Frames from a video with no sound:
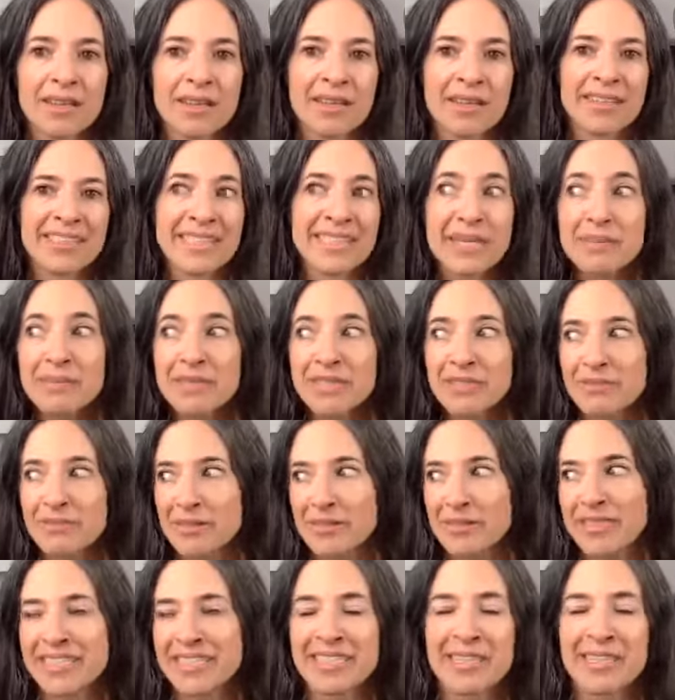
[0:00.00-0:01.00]
seems to
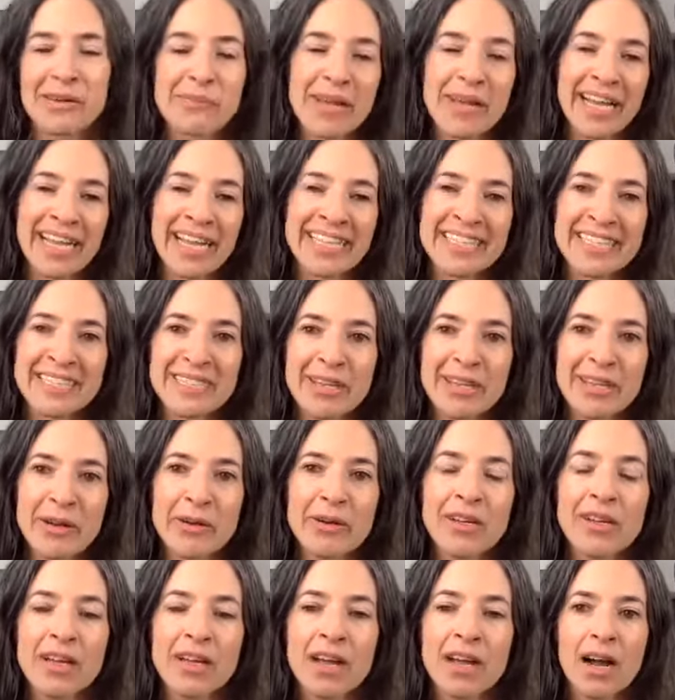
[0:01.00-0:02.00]
focus our minds. So,
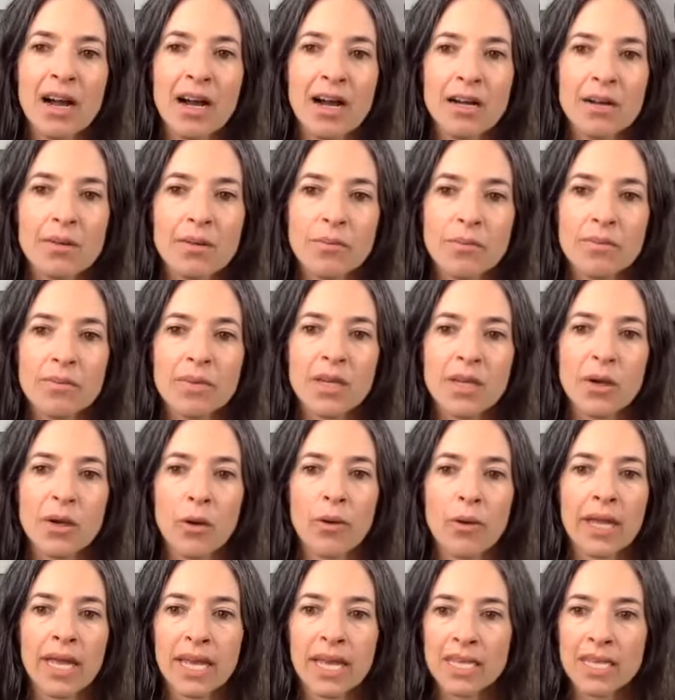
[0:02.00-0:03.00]

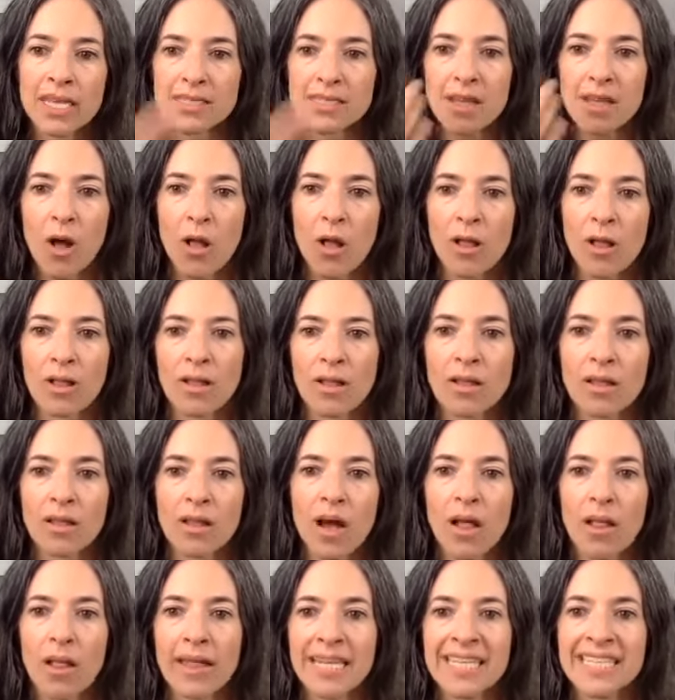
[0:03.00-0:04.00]
it is
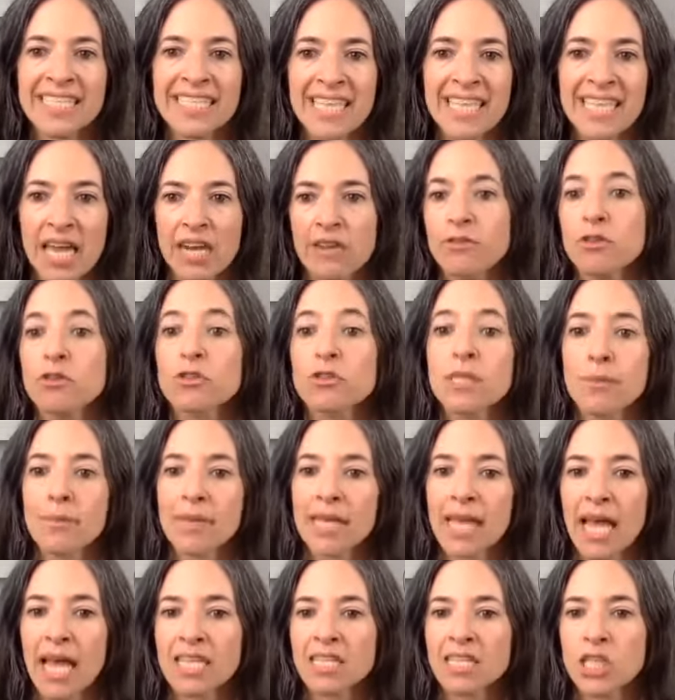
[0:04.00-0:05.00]
all inside of you. Somebody
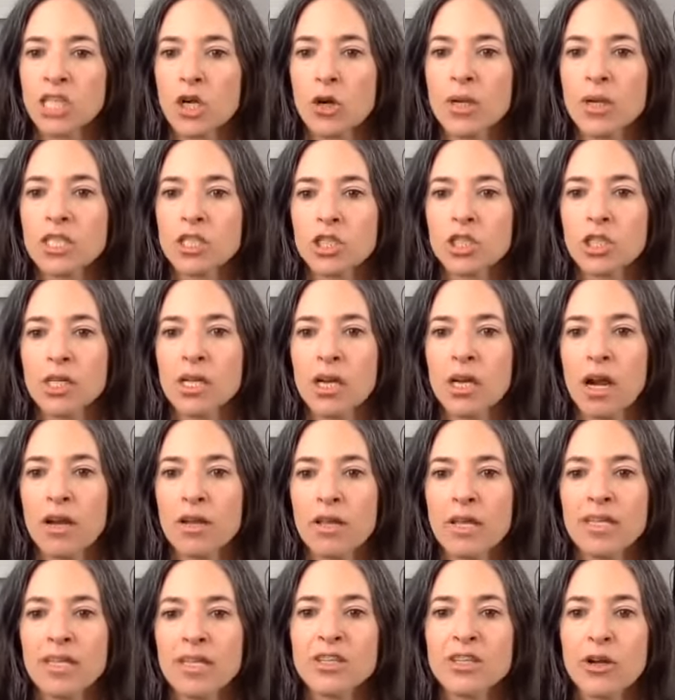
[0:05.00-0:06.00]
asked a question,
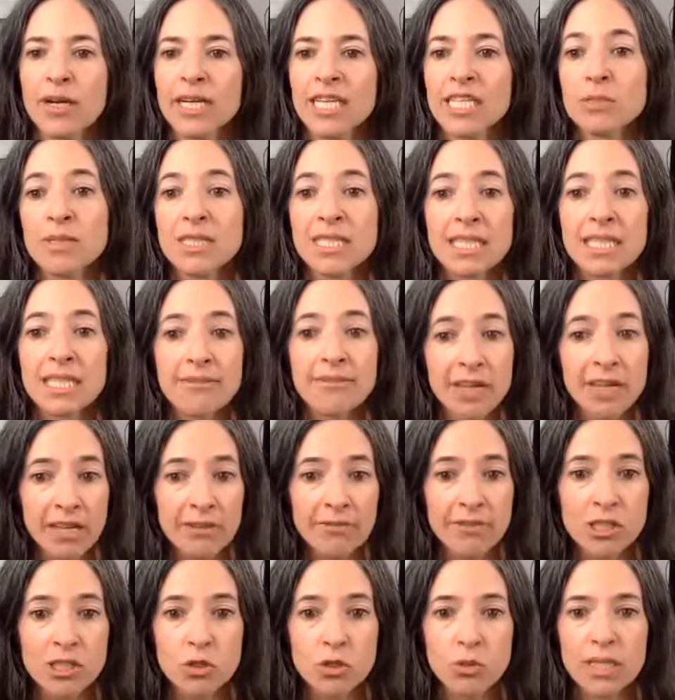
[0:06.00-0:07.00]
is there any specific
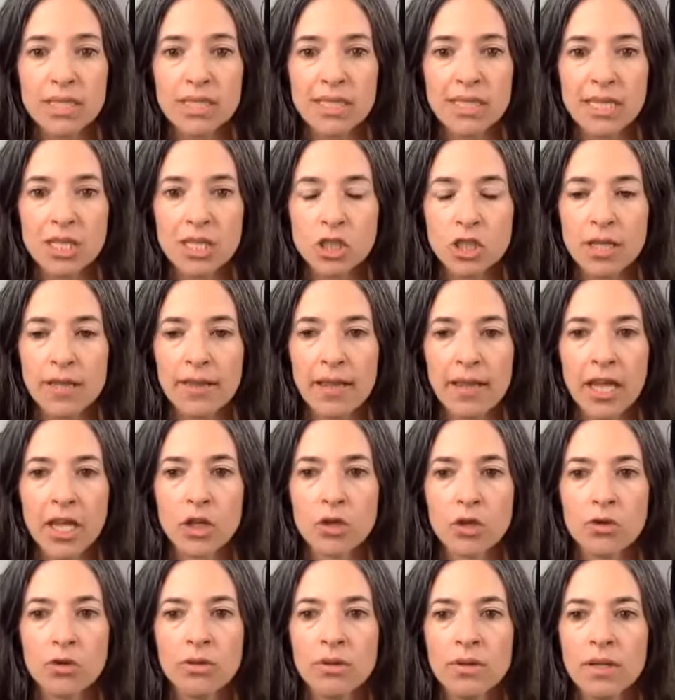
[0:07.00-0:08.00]
visualization that
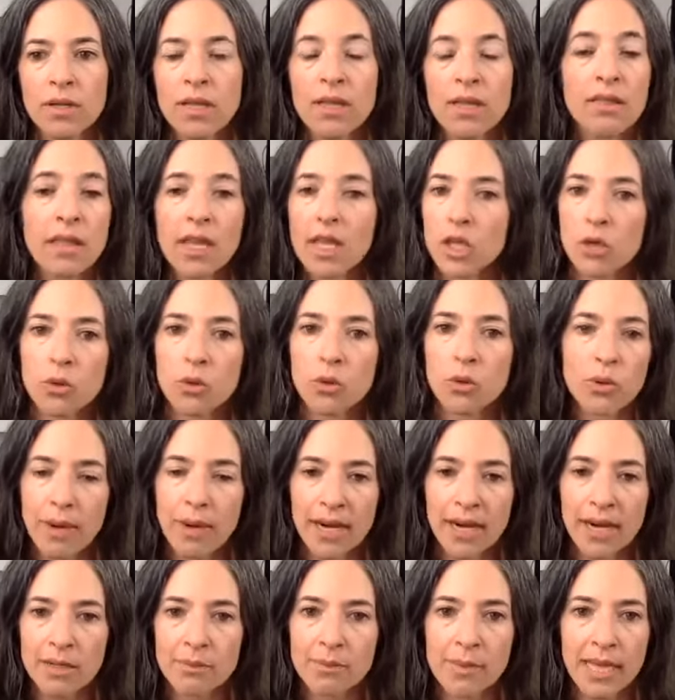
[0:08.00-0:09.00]
you would
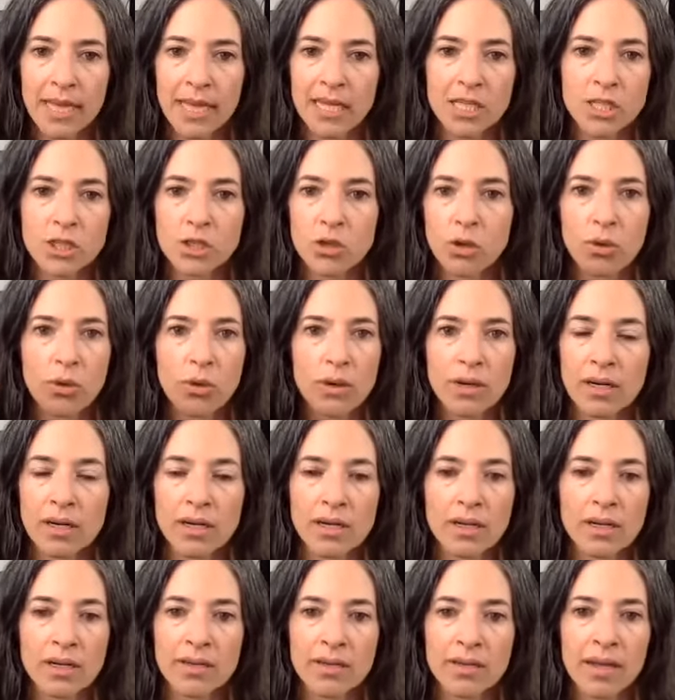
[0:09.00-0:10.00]
recommend,
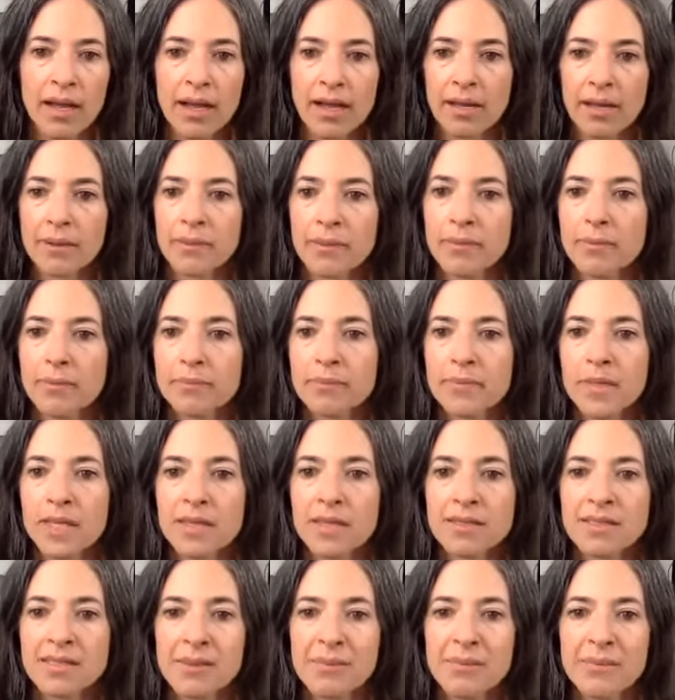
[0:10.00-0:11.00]
or
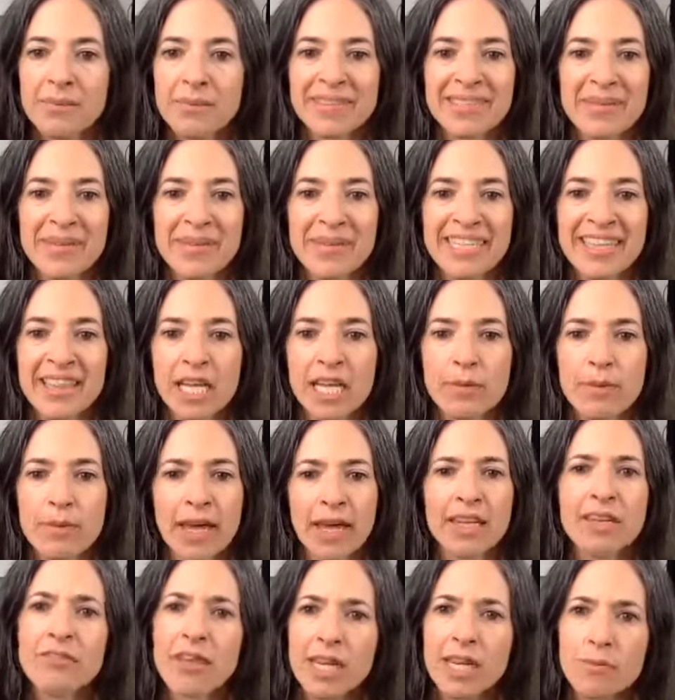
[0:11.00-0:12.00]
something to think about?
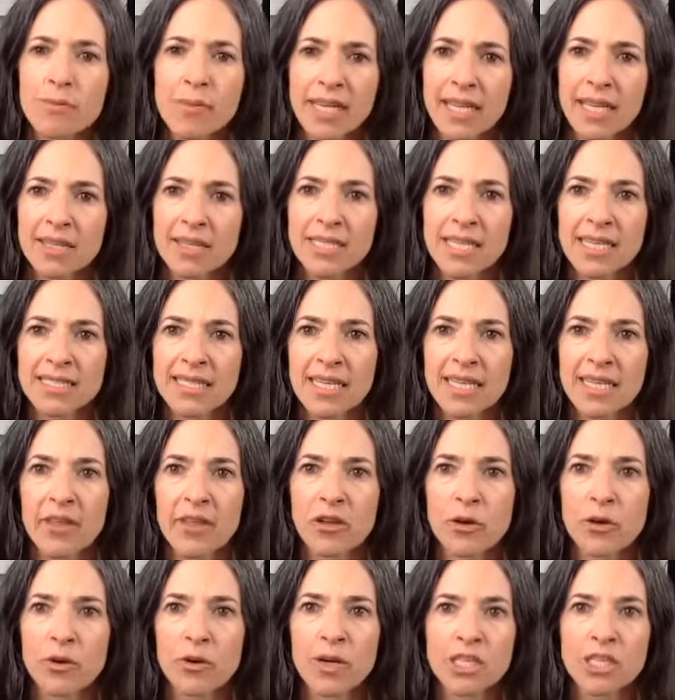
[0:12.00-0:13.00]
And if anybody else has any other
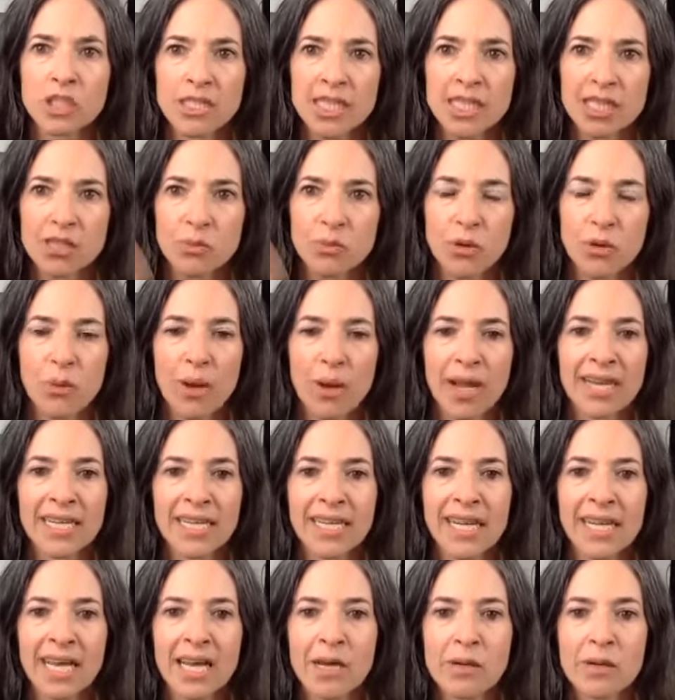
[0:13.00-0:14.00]
questions as we're winding
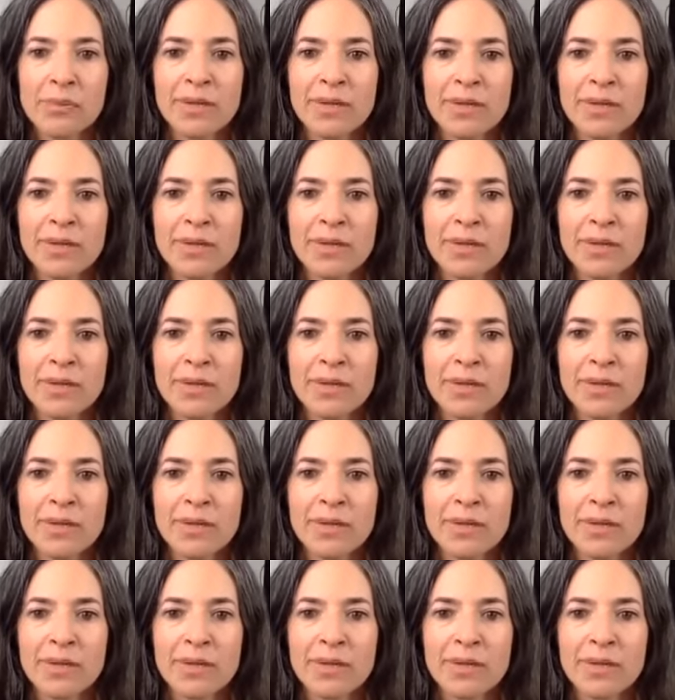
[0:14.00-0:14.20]
up,